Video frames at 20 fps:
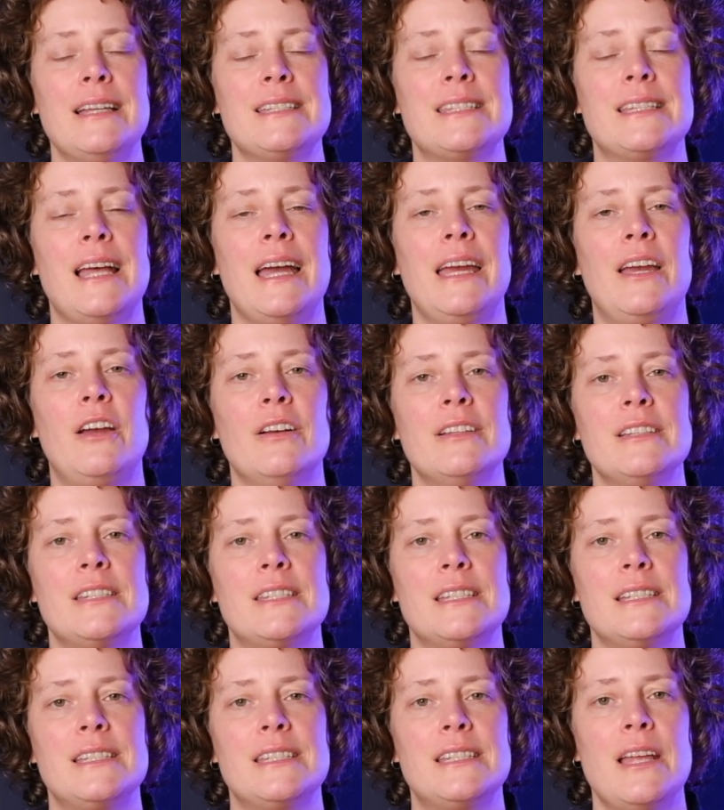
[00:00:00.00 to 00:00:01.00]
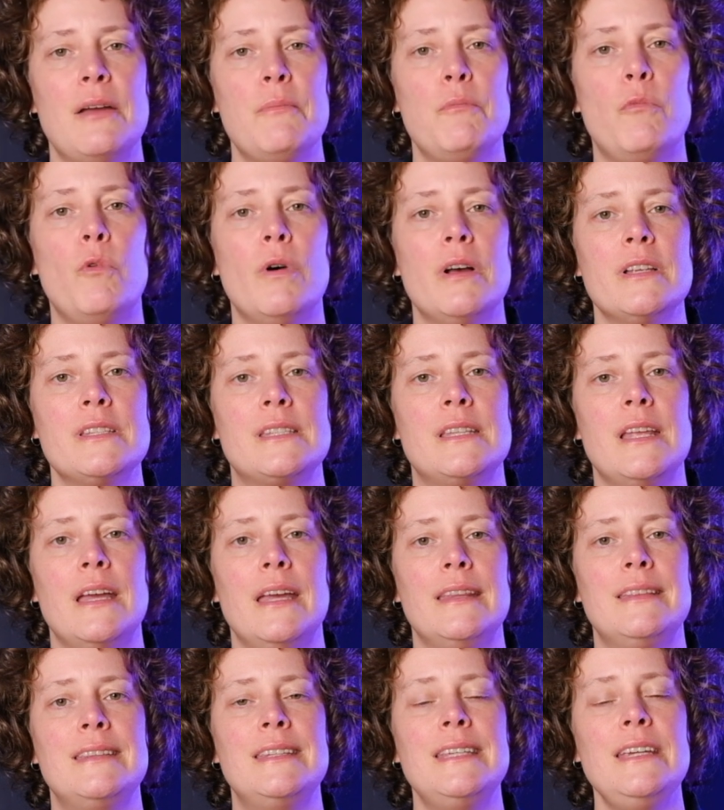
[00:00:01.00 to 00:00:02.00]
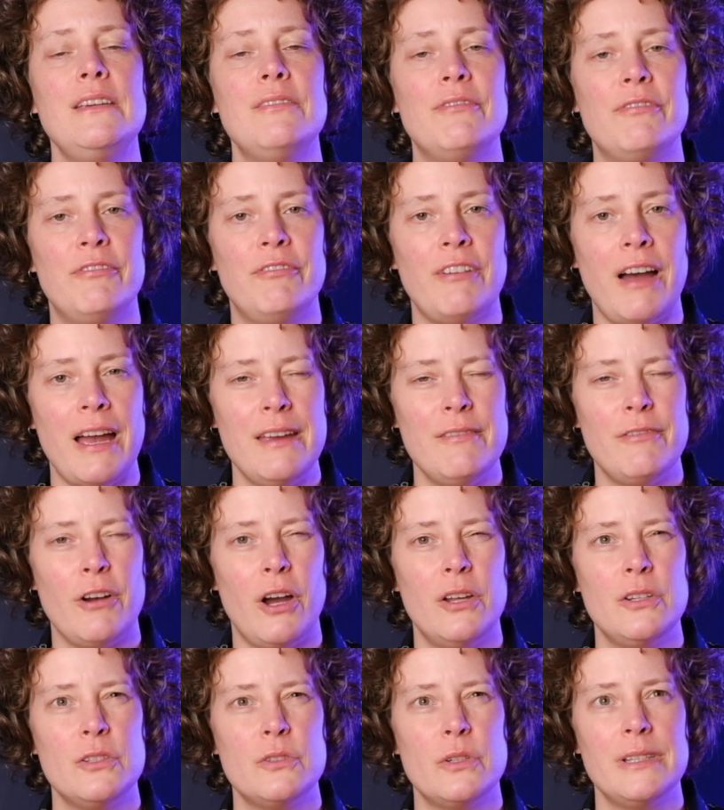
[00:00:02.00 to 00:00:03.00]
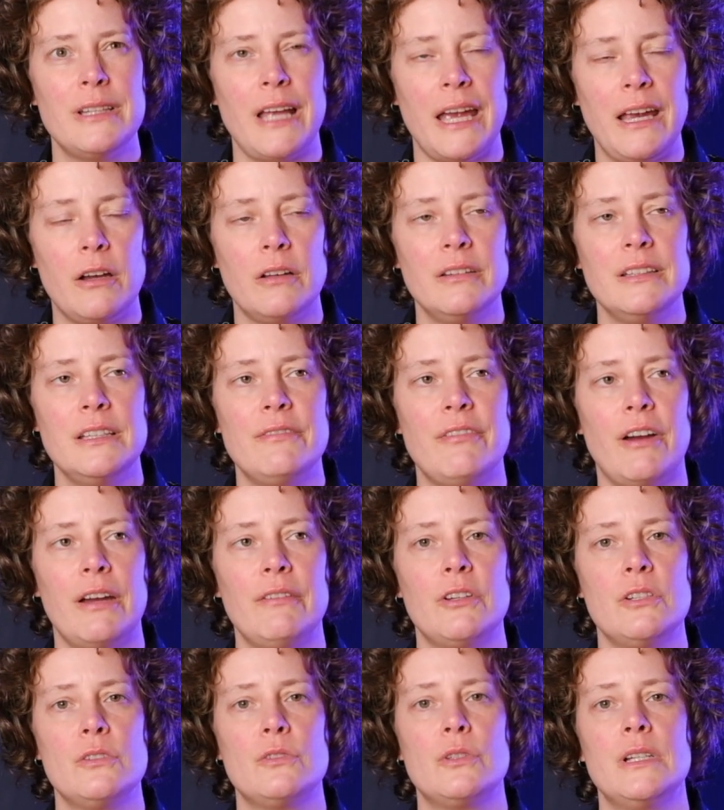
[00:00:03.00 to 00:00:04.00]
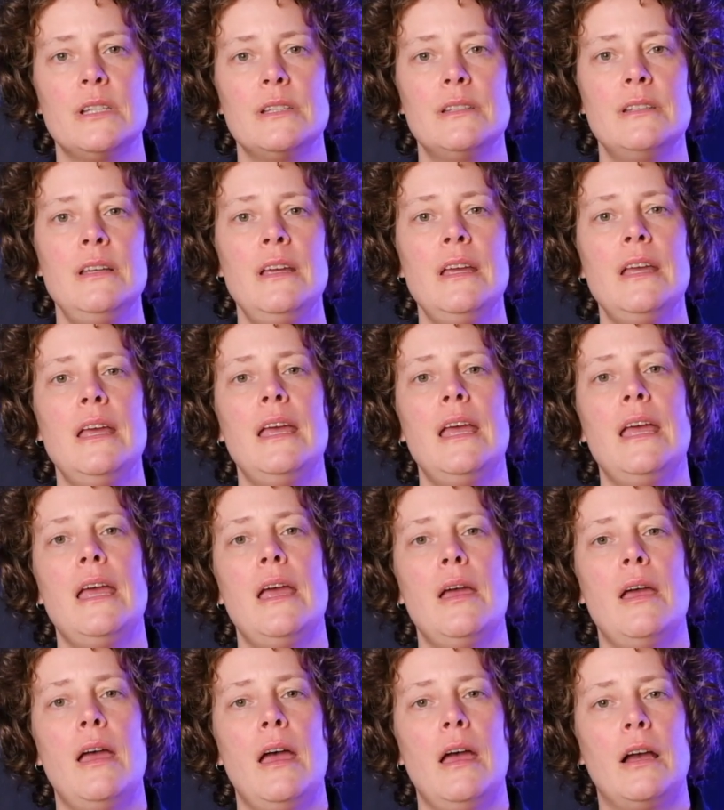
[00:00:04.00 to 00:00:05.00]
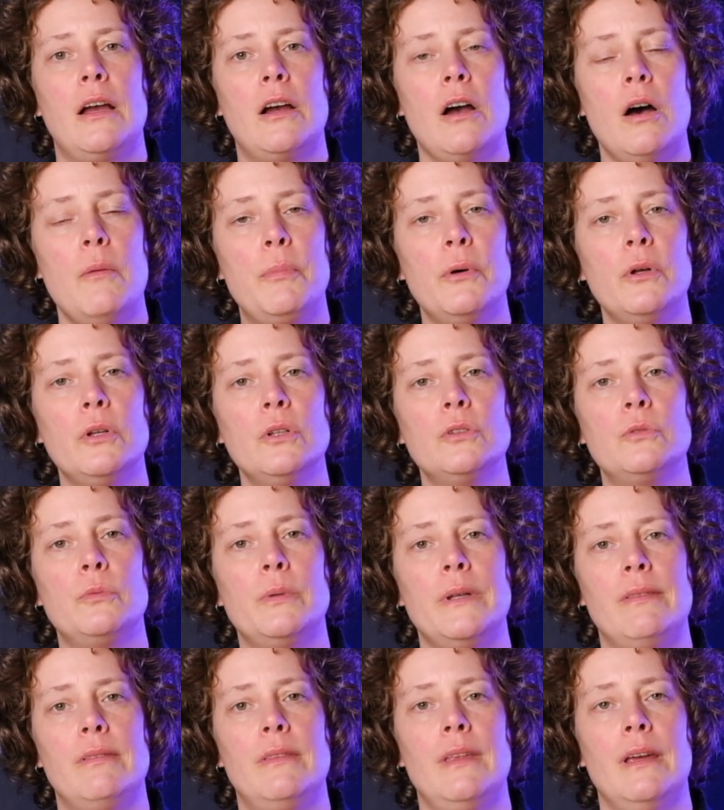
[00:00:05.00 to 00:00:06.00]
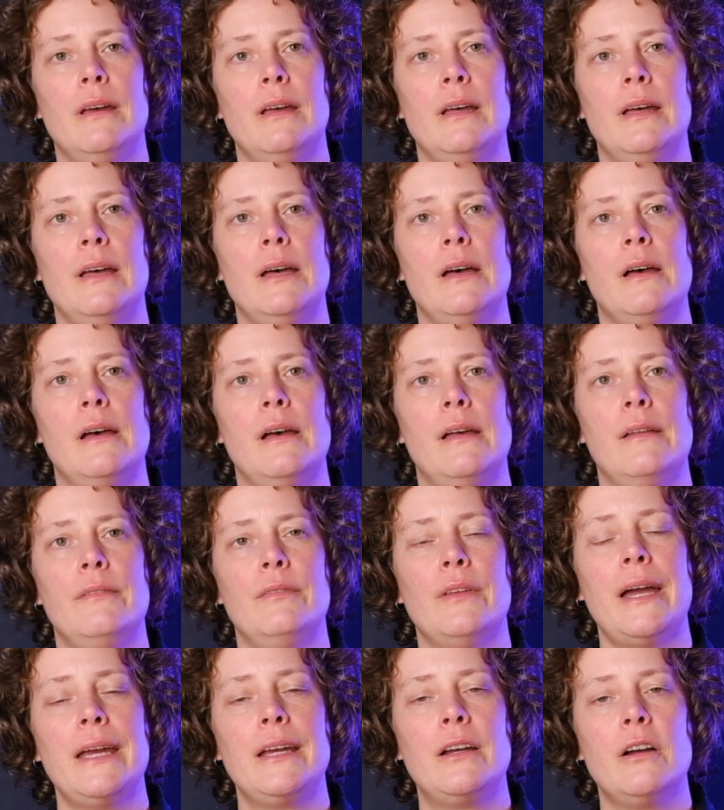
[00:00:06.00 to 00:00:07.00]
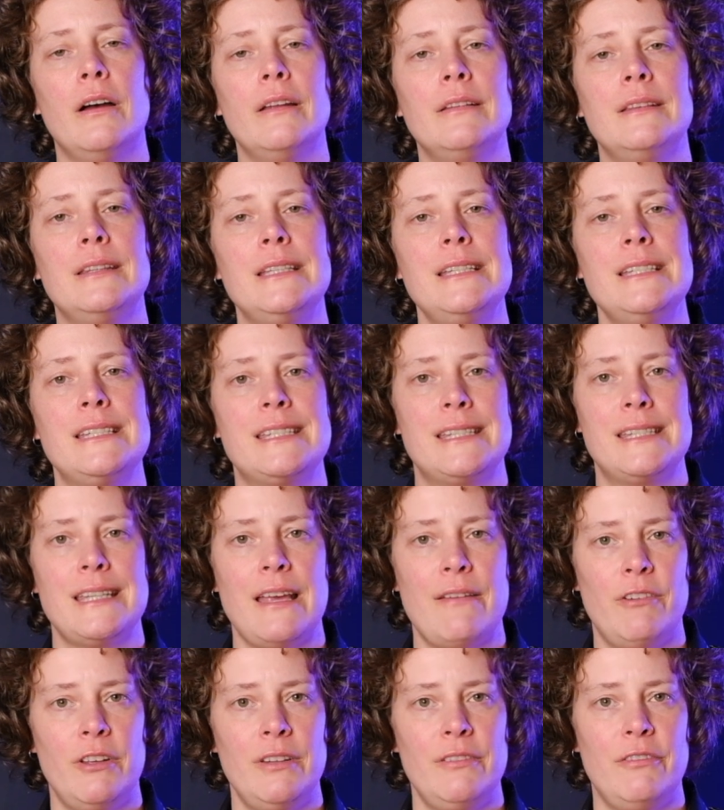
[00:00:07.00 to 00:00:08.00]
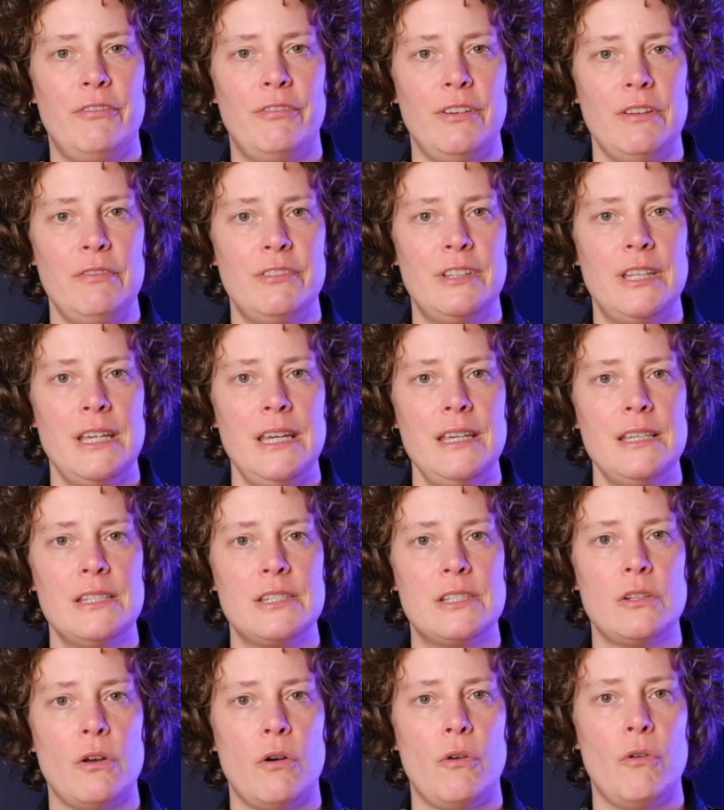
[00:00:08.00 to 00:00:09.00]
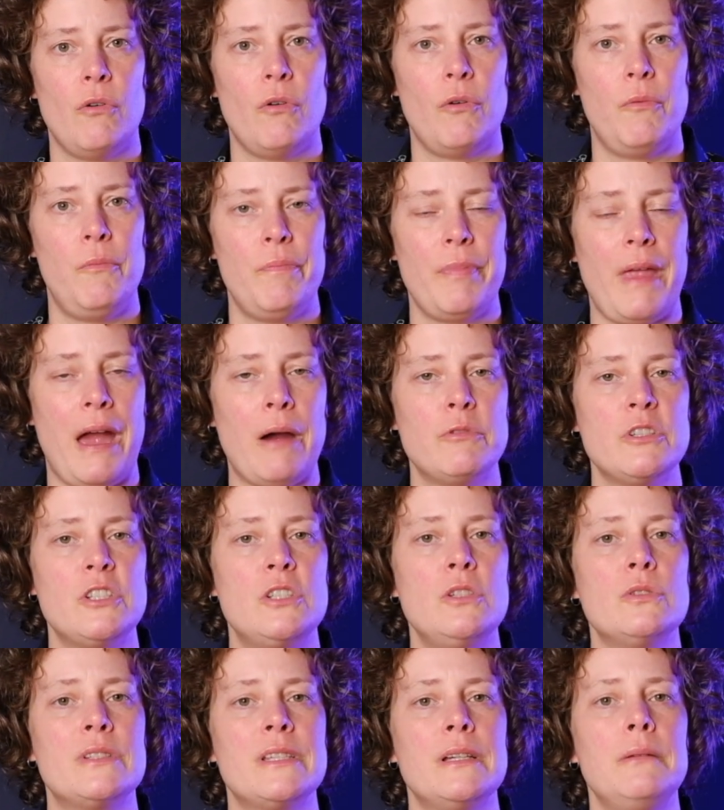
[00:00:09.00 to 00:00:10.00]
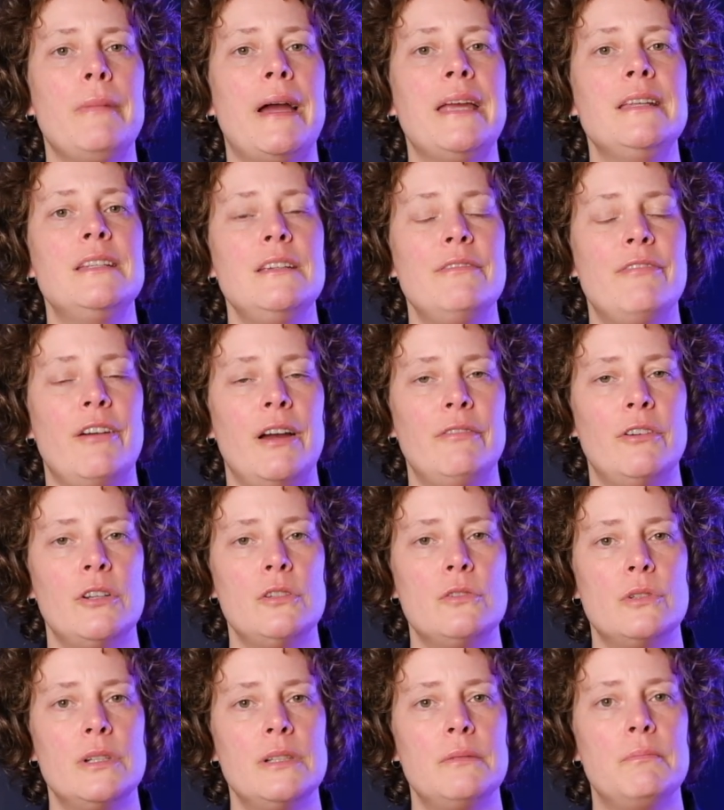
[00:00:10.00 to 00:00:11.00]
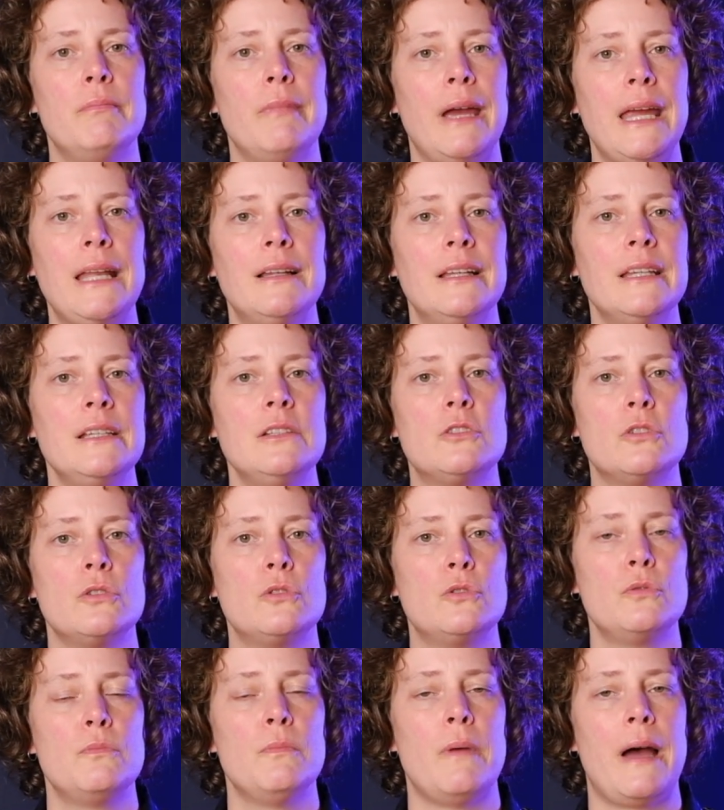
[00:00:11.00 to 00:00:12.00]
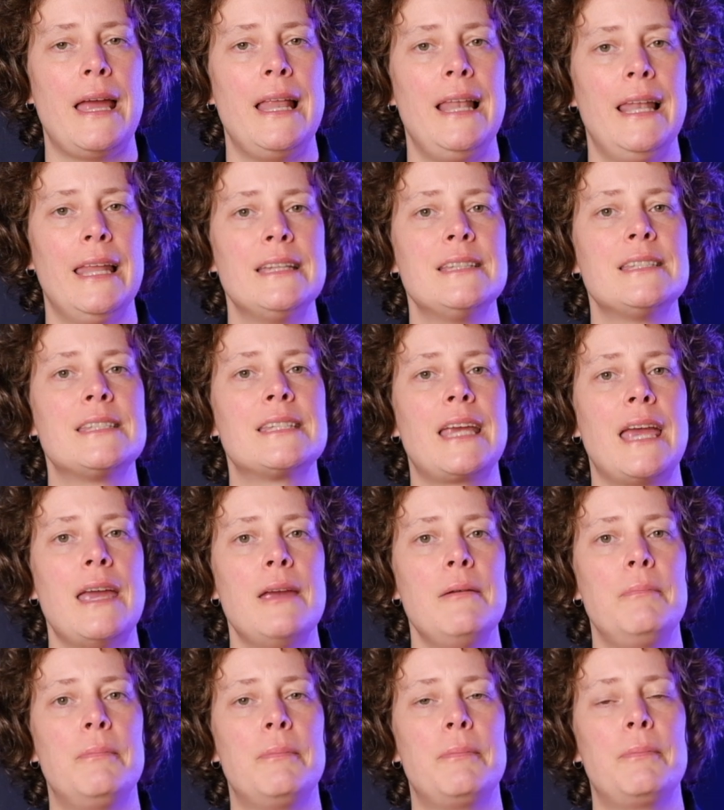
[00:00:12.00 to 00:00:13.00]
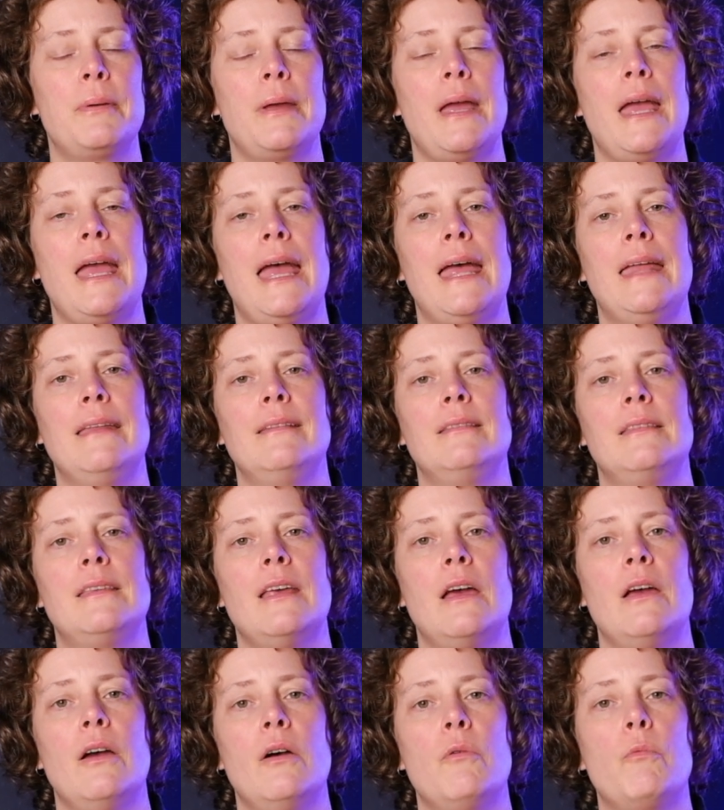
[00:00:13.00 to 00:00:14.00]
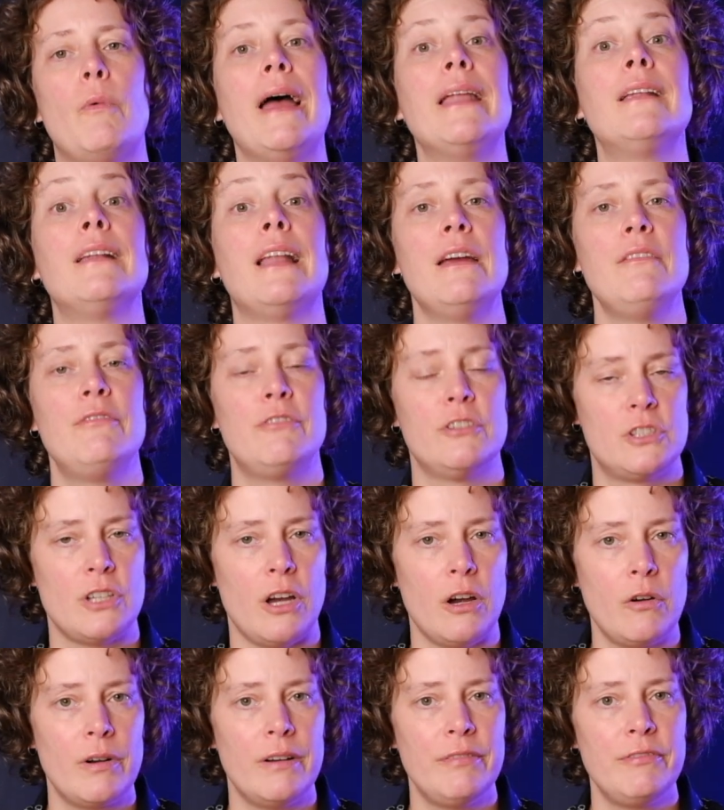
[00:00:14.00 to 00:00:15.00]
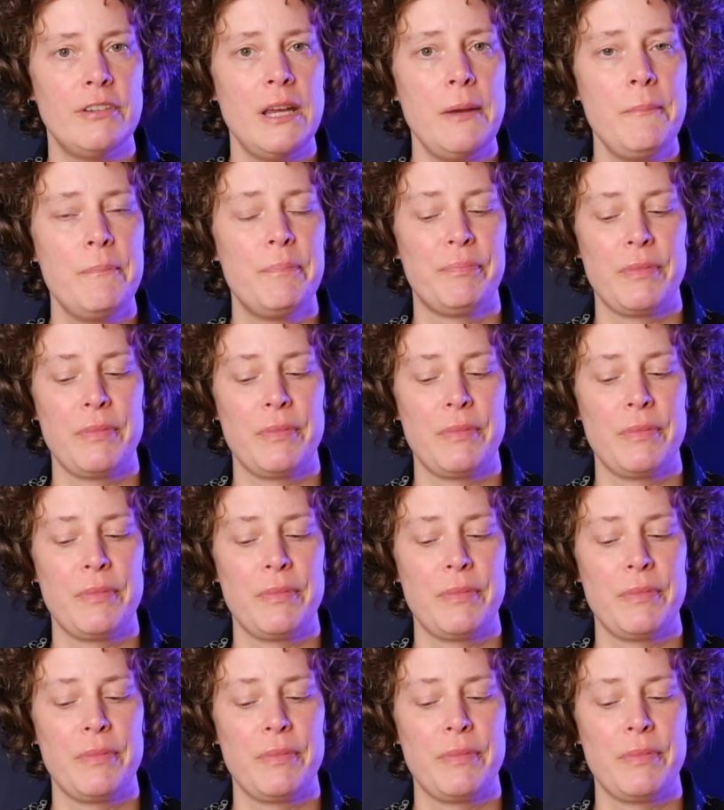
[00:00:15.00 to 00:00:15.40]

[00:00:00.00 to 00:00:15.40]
Nikon system was the D500, Nikon D500. Coupled with the Nikon D750. So I was using my D500 mainly to do my landscape and wildlife photography.